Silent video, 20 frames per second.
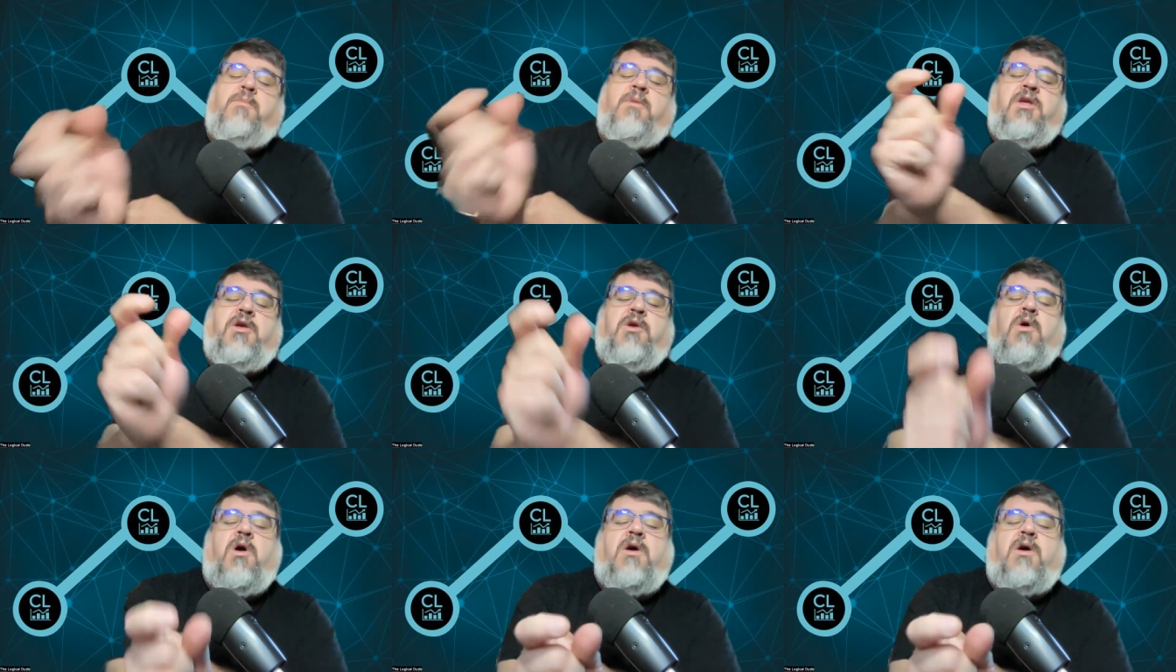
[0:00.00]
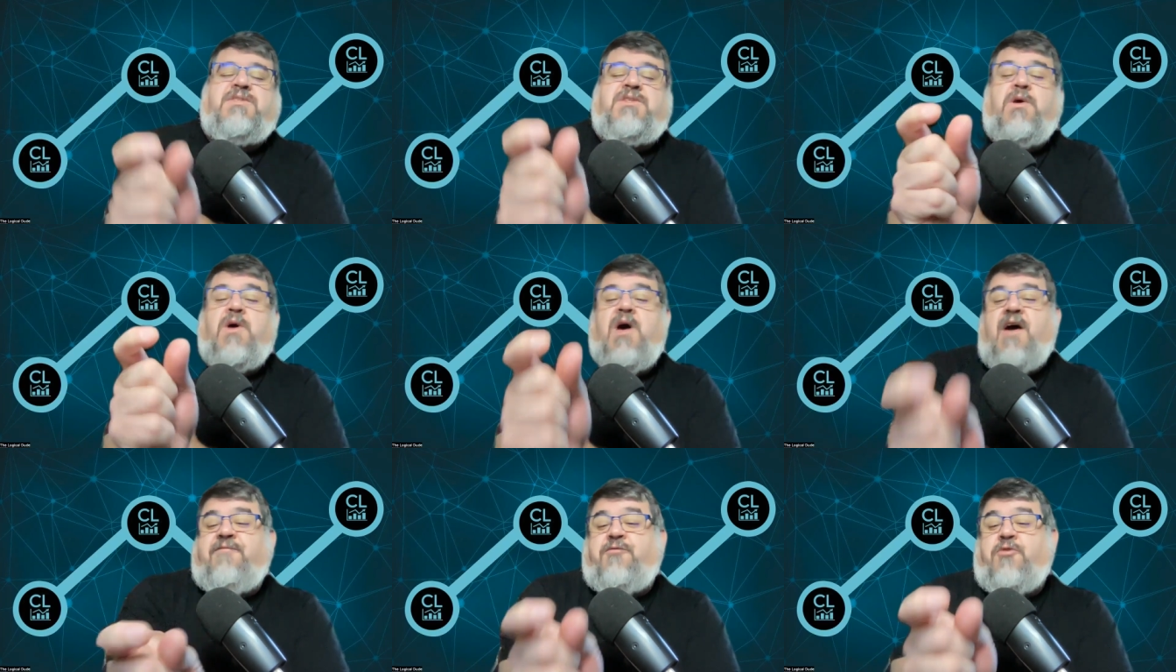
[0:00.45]
but you
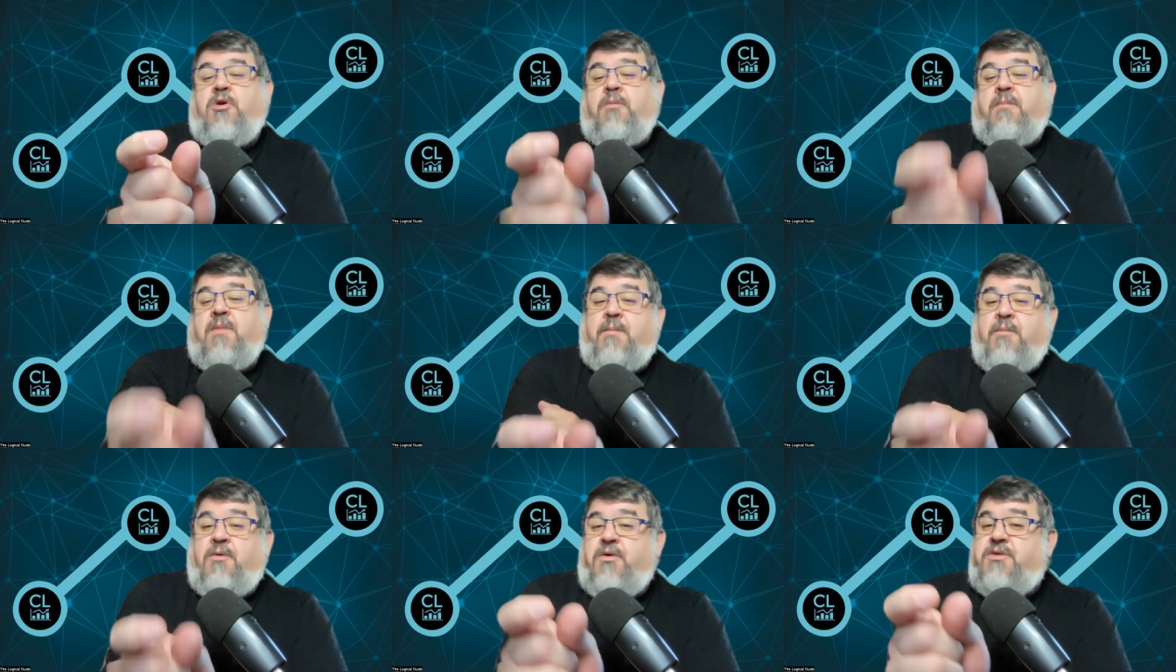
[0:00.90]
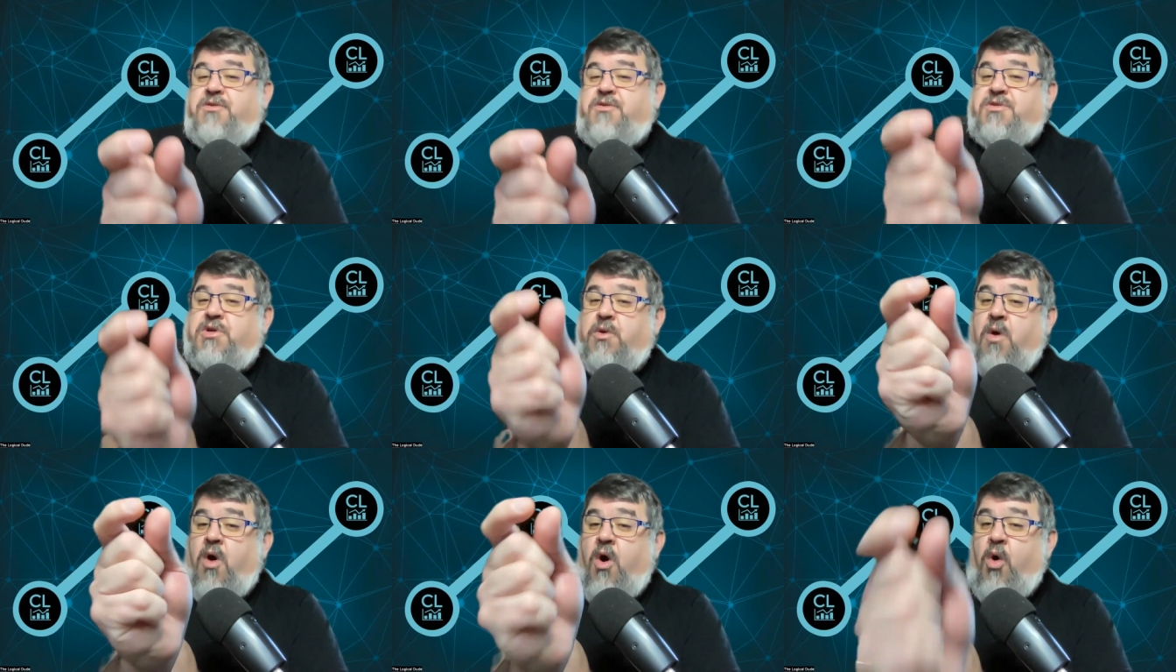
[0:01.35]
also have to remember
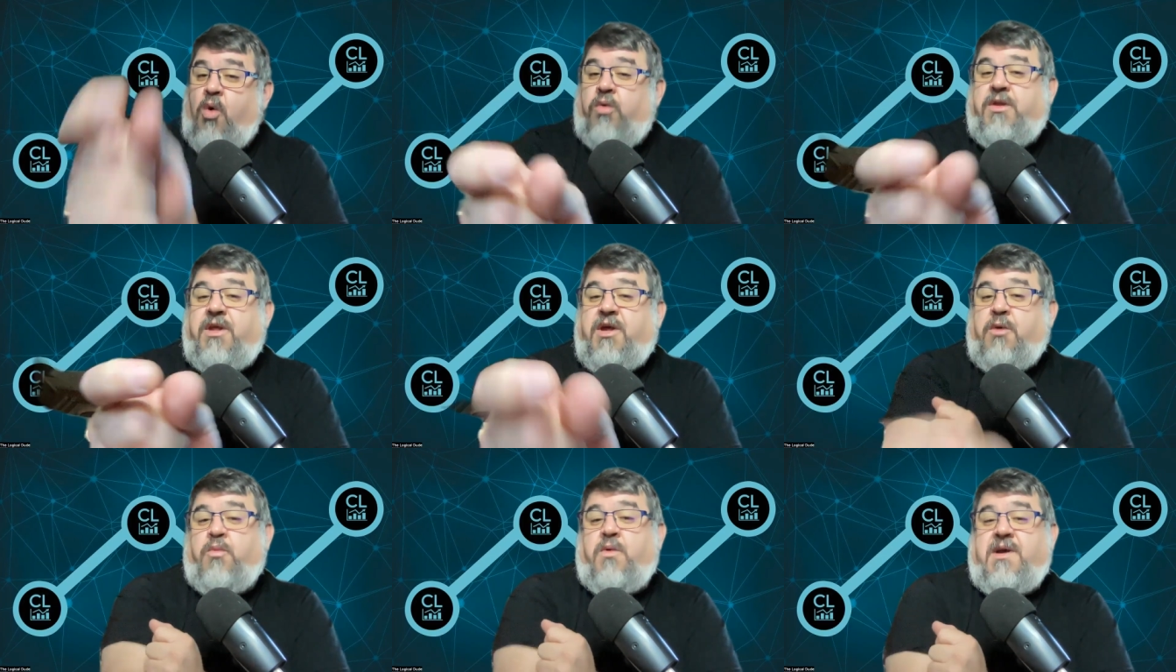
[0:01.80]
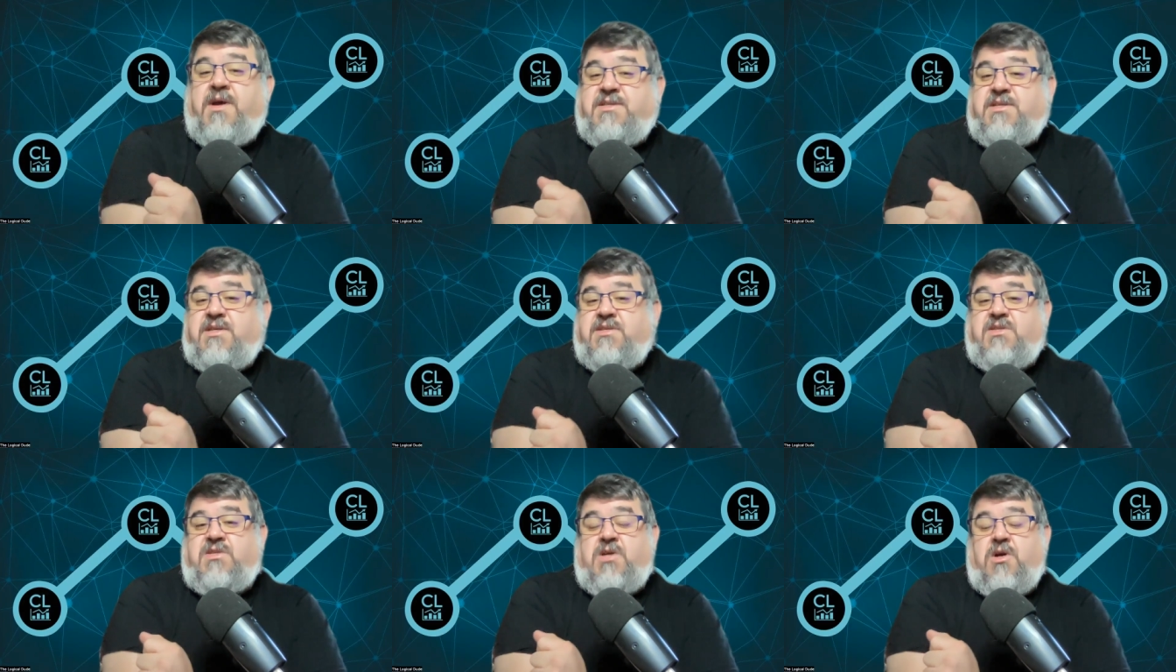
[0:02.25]
to only
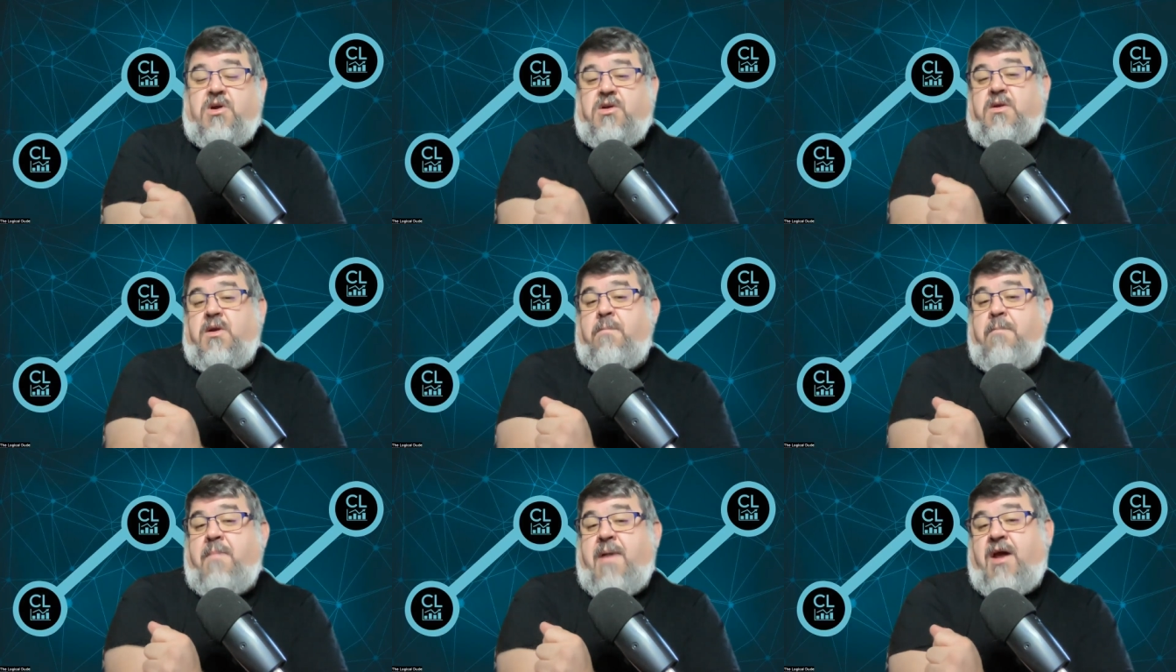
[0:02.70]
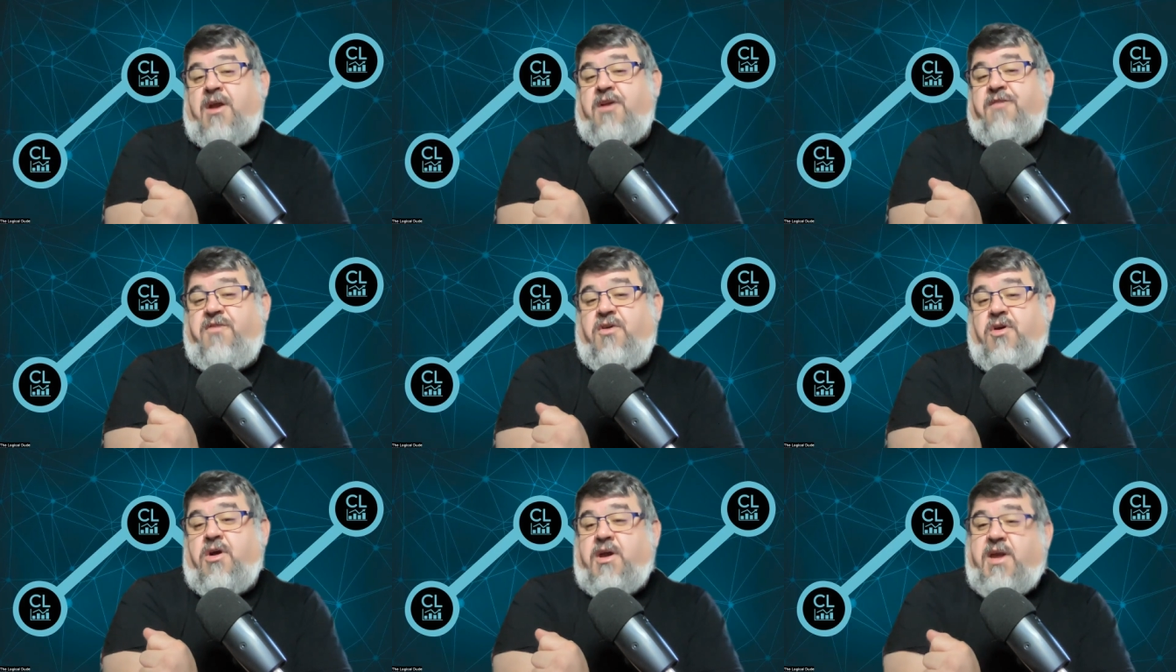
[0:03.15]
risk a certain amount
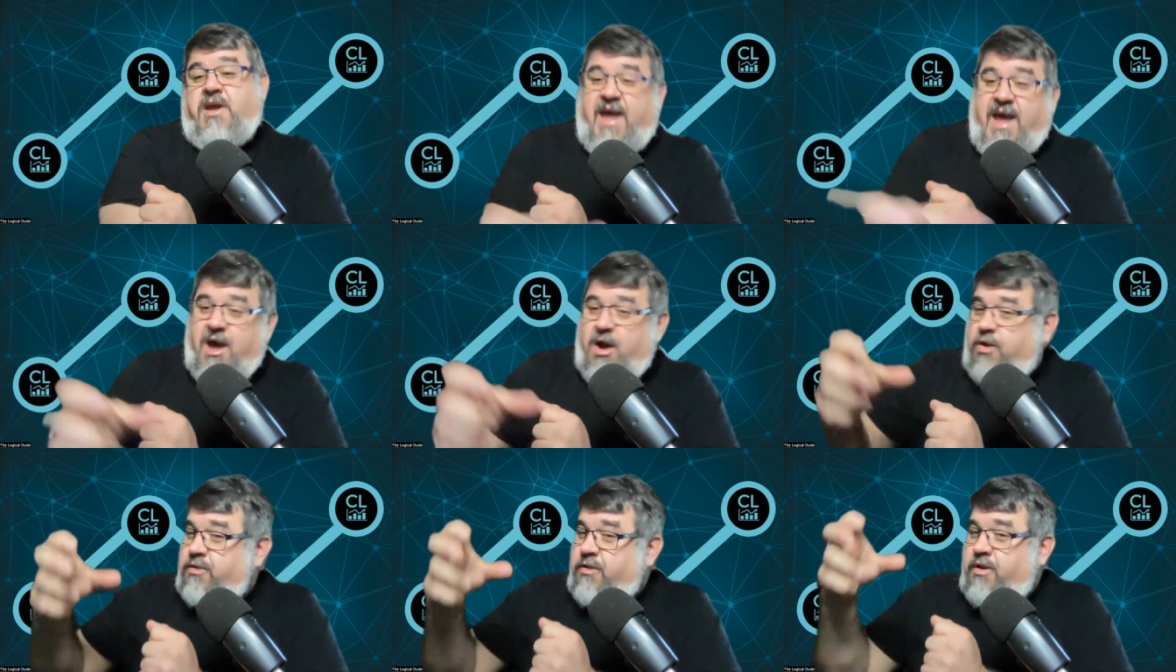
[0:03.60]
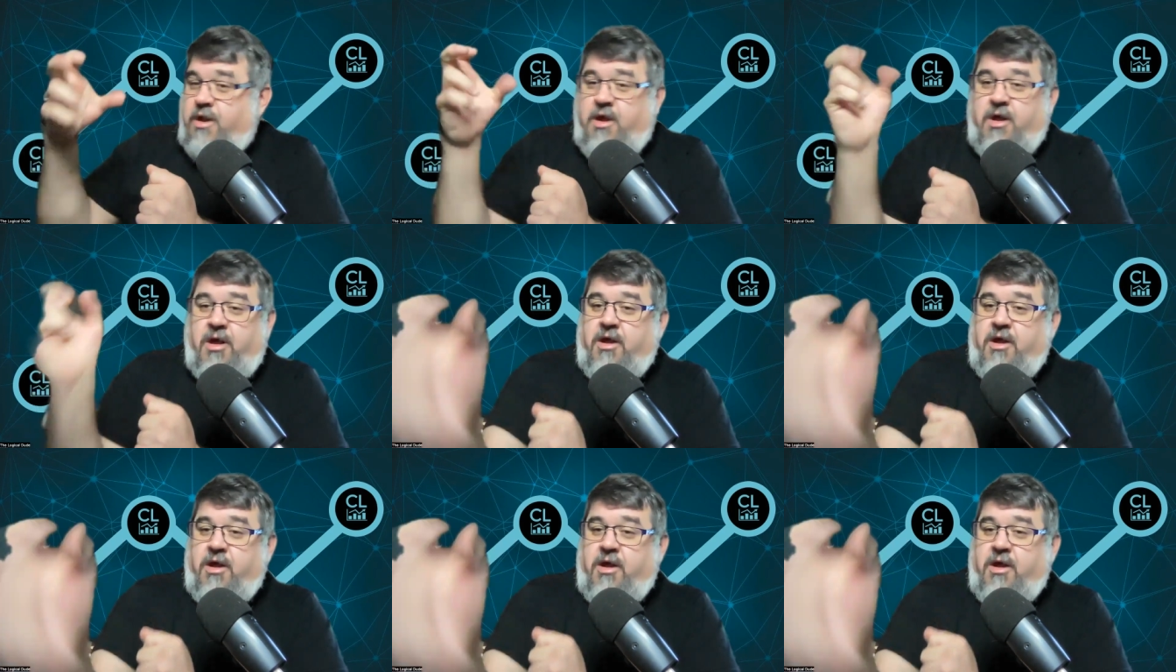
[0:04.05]
of your account,